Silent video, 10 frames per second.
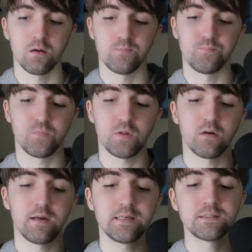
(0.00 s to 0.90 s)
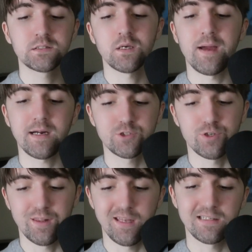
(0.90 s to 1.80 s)
there is some extra
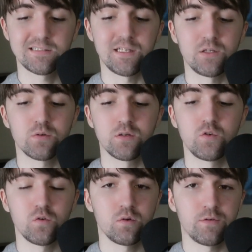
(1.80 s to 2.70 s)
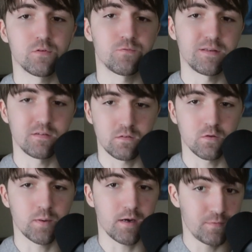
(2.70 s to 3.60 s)
things that you can do if your face is still
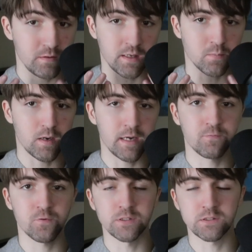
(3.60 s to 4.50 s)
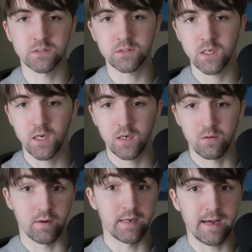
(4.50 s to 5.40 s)
puffy, like mine, for instance.
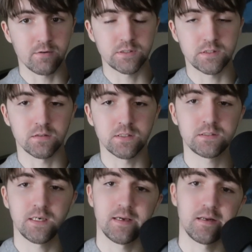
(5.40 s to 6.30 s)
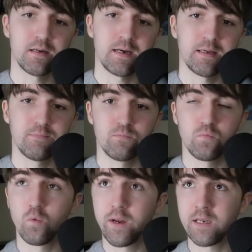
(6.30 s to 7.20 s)
Right now it still is, and I'm
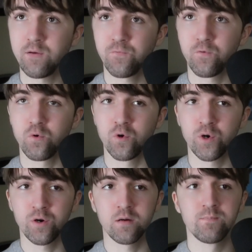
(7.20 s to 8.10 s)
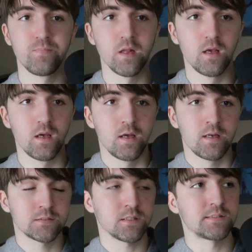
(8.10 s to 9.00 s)
waiting for,
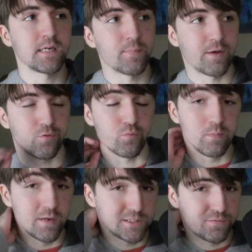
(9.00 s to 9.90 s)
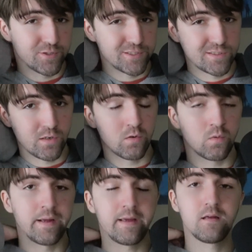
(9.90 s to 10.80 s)
it's going to take about 3 months for this to go
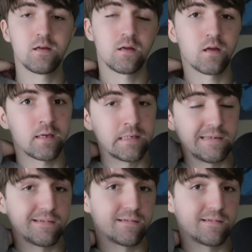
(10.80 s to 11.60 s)
away. I need